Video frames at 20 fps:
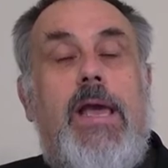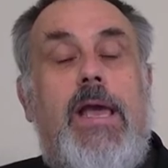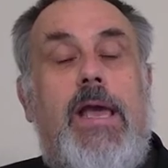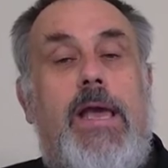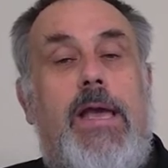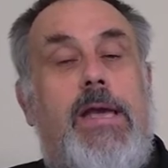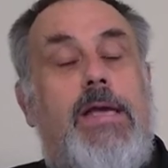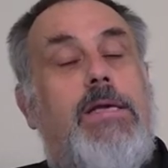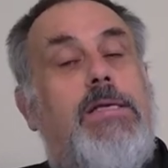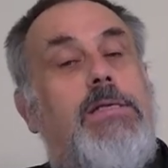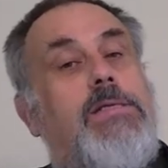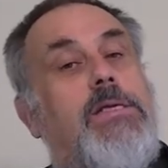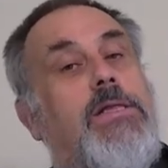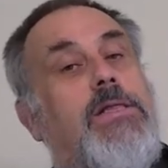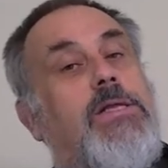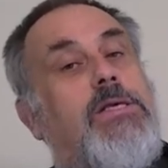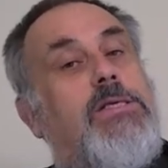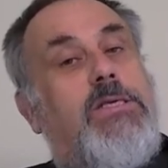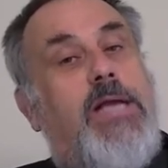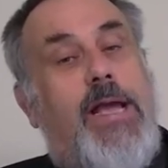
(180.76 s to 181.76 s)
is,
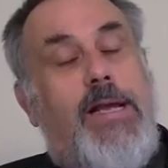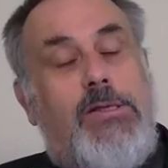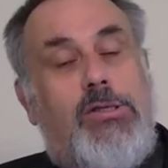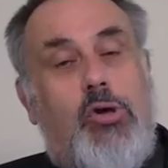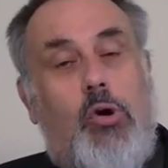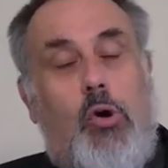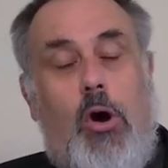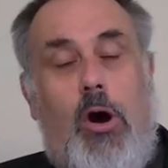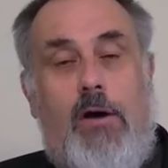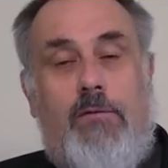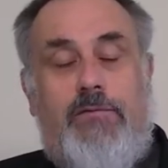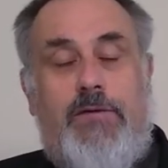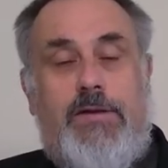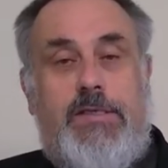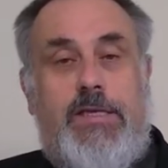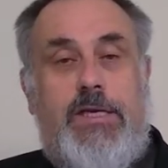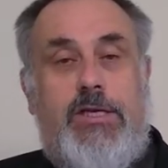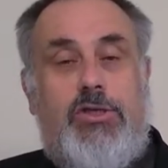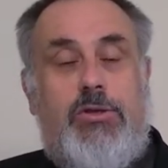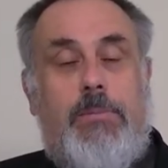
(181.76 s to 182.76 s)
and the saints so often
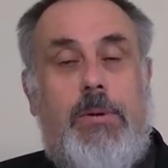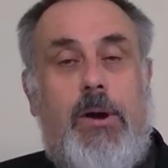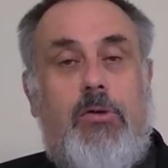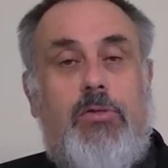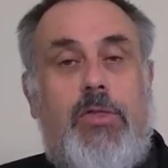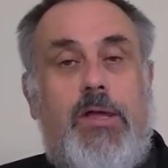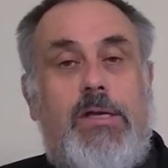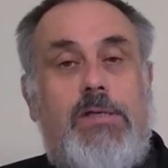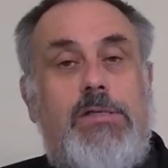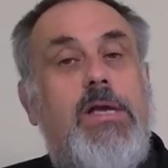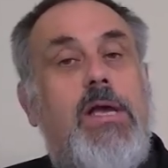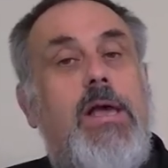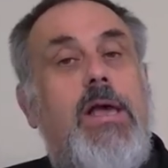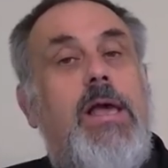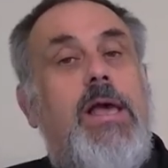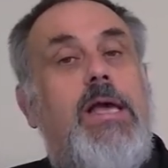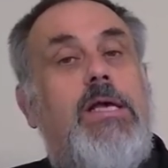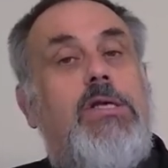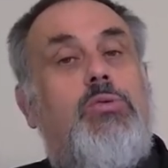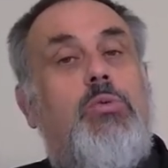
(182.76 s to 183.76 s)
teach about this,
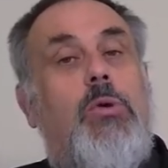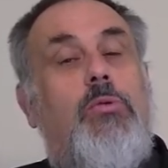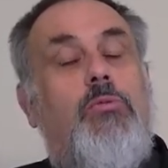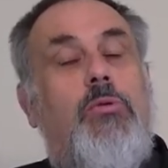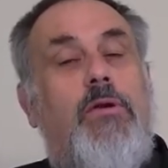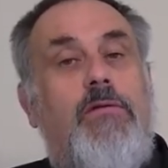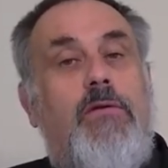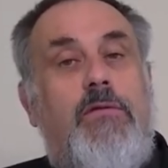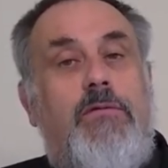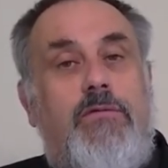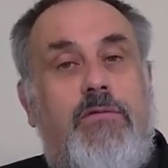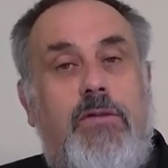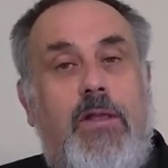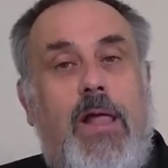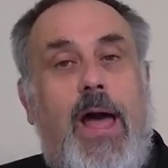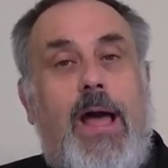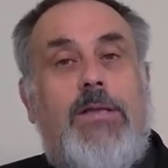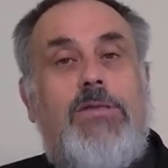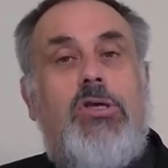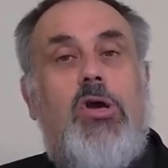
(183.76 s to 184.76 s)
is when we
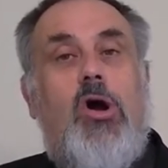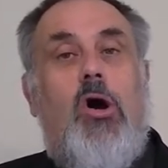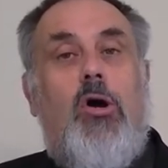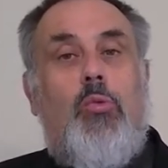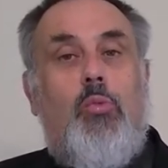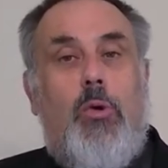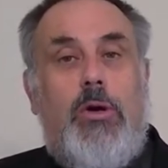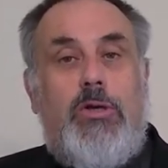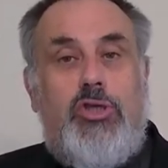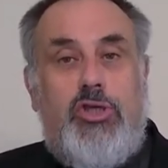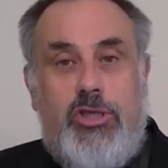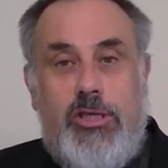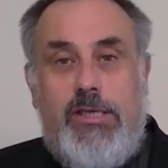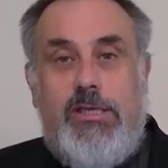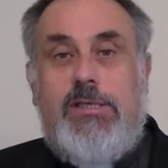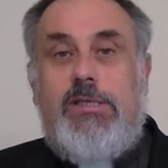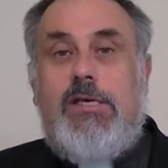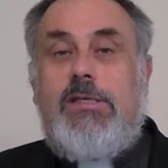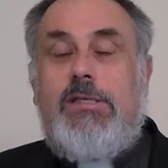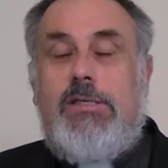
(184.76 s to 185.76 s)
reflect on what
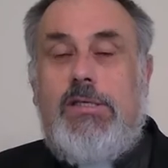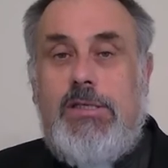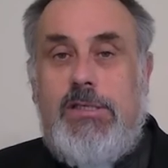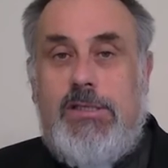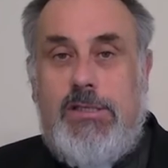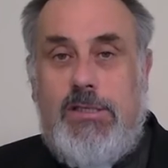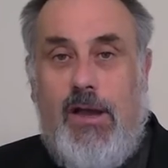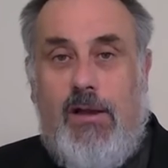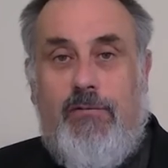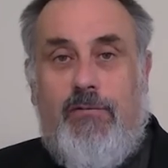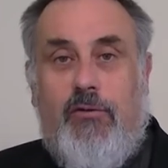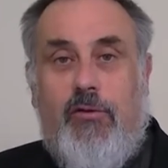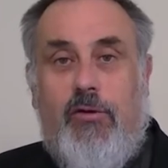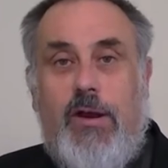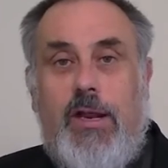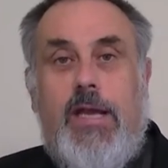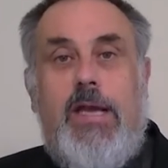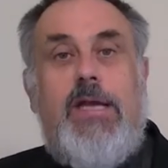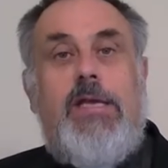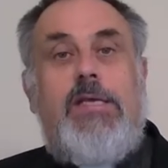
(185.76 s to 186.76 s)
Jesus
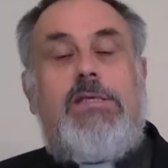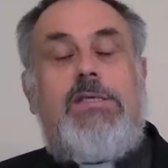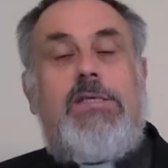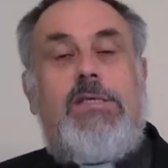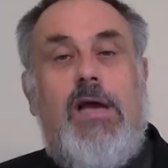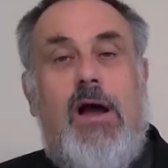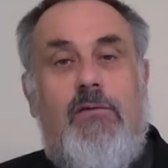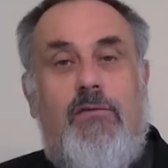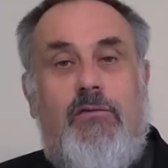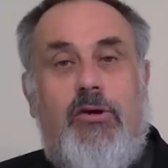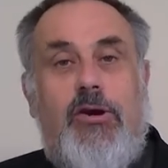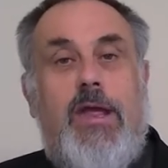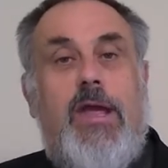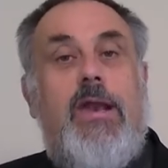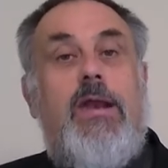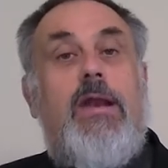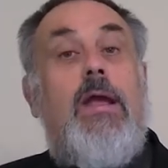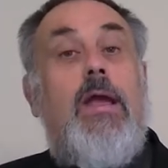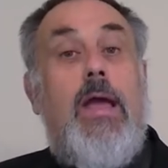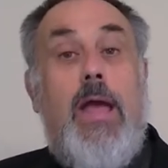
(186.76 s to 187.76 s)
suffered, he suffered
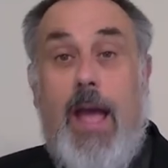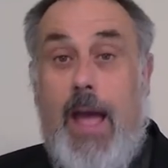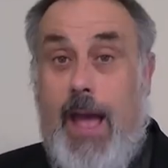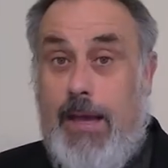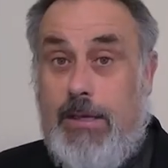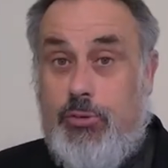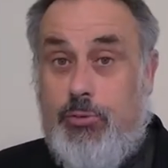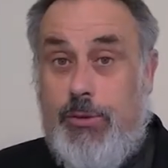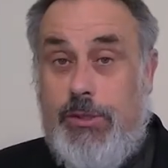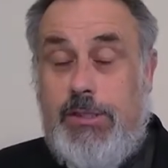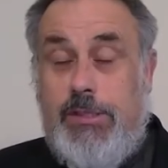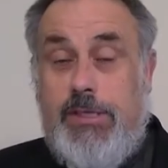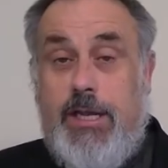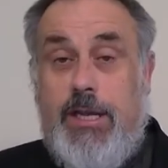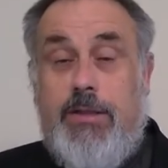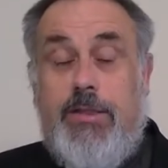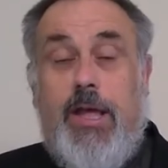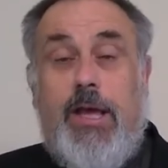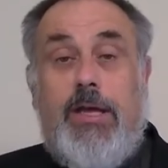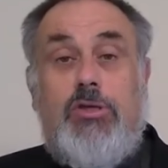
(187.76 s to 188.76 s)
it, as we see
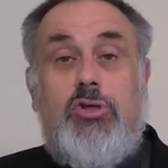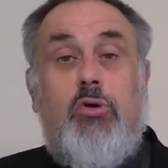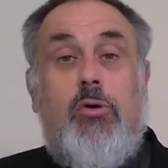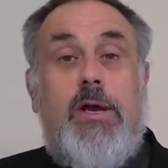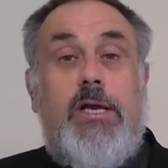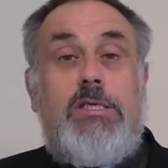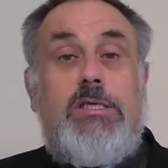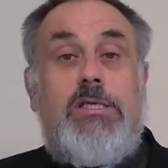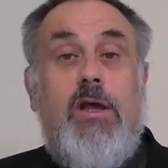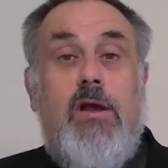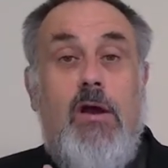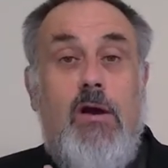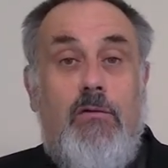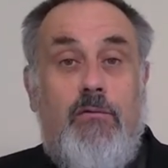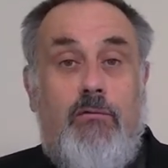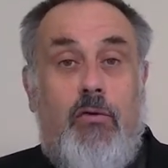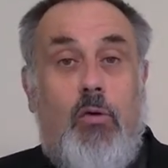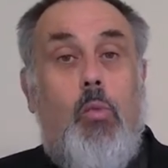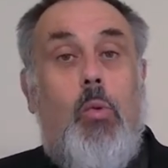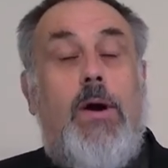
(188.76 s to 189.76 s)
in that choice,
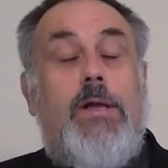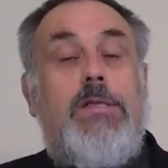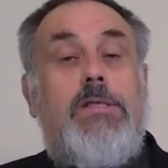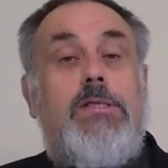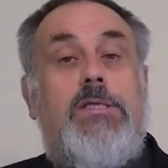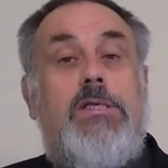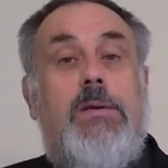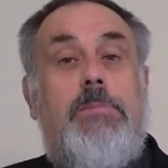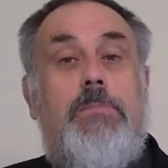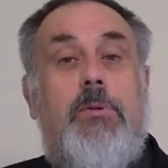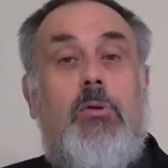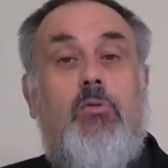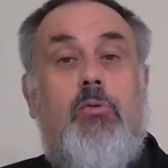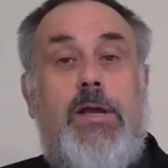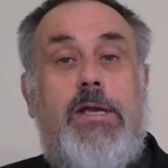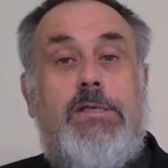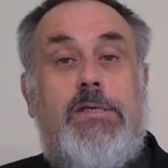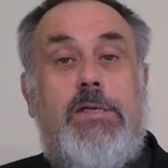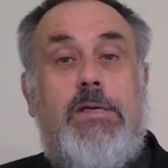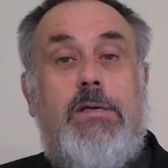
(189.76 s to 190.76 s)
for one simple
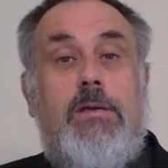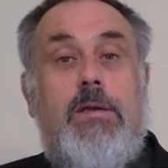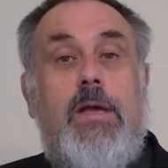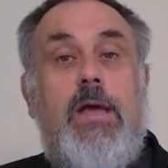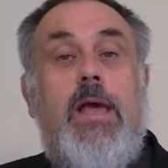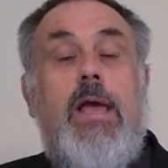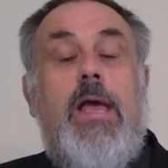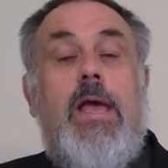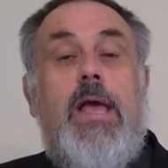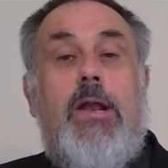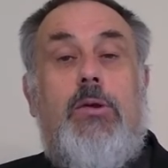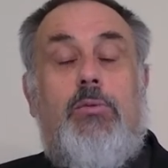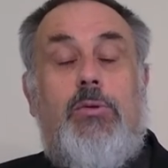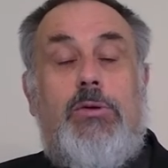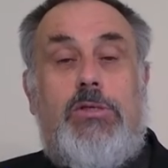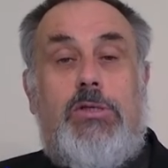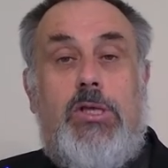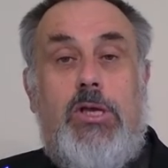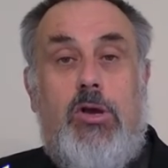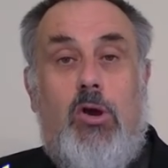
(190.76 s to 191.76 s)
reason it
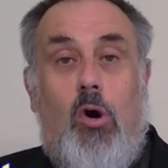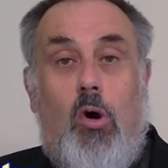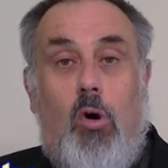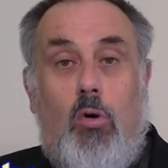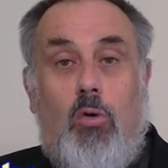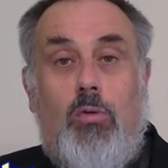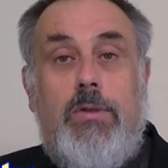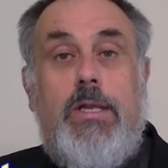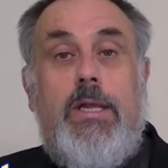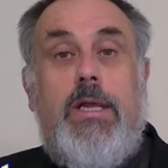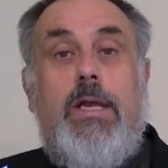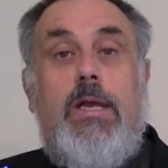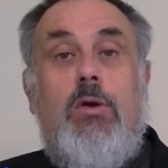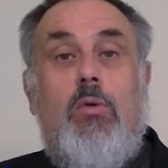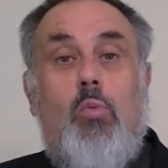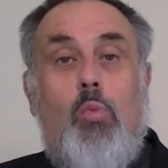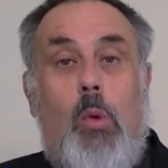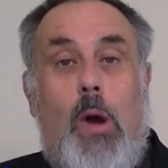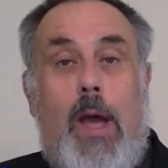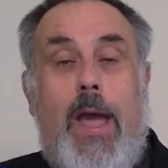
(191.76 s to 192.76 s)
was the only
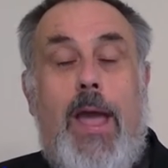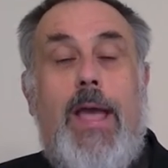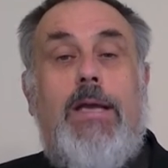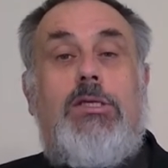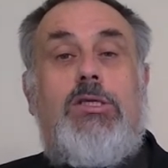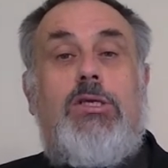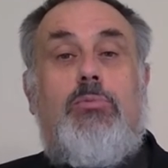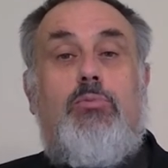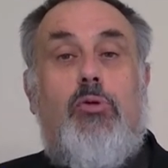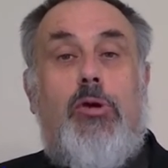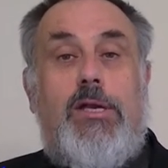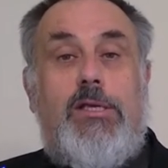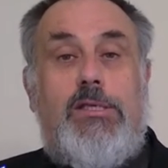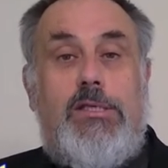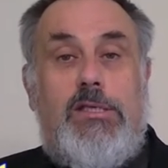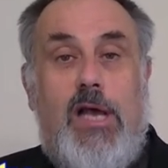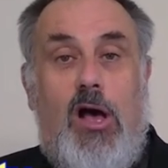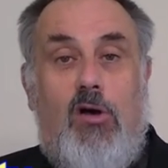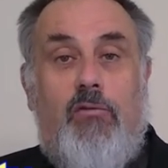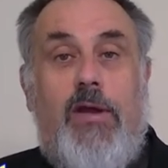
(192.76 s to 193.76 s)
way to bring
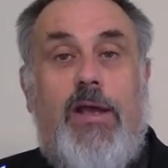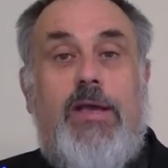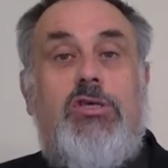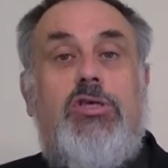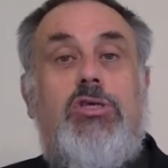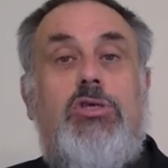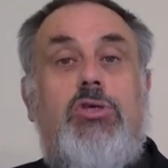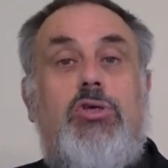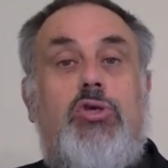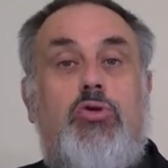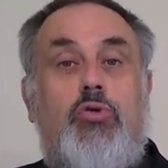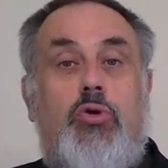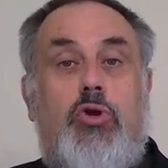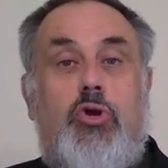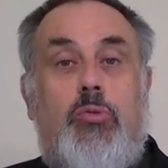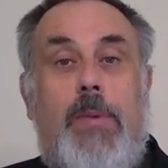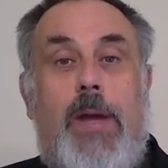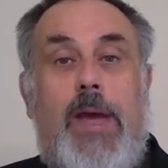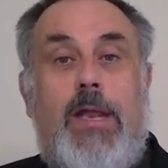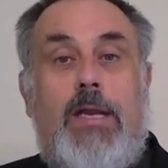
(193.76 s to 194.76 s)
salvation to
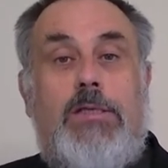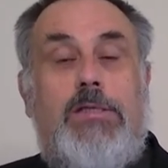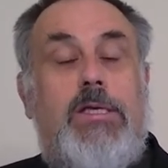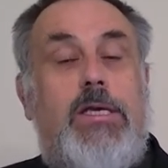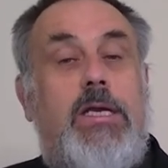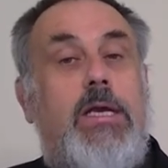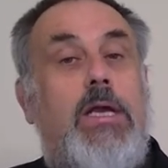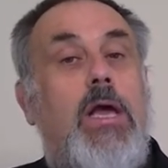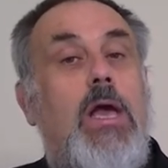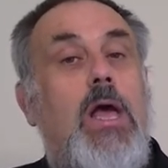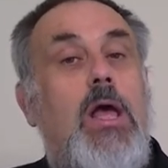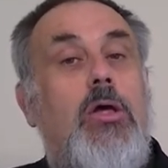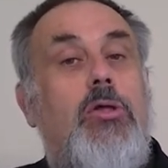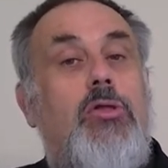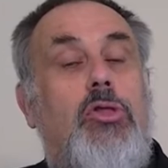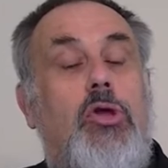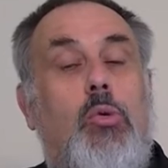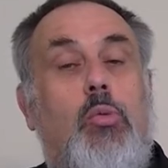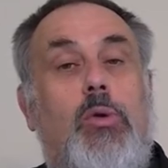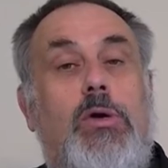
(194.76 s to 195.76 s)
humanity.
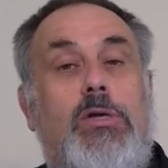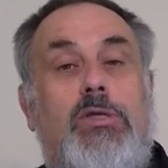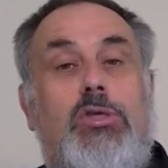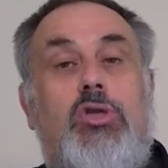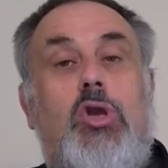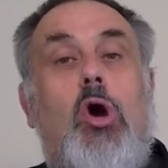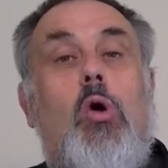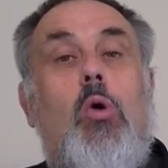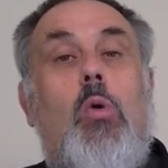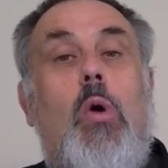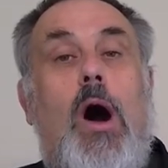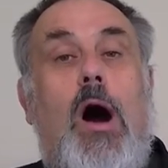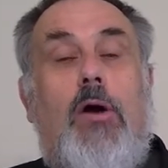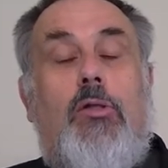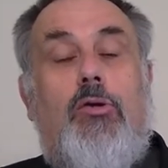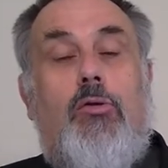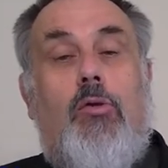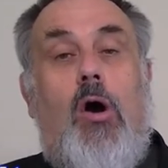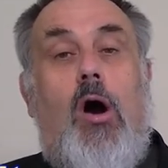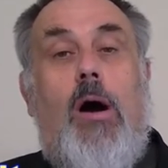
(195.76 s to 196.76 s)
There was no
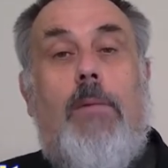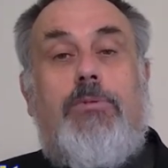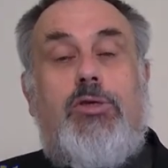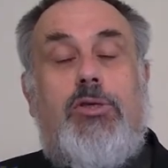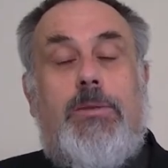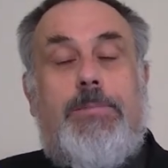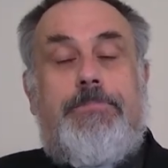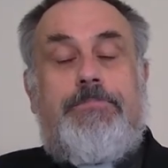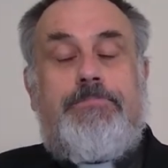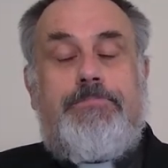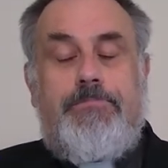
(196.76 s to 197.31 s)
other option.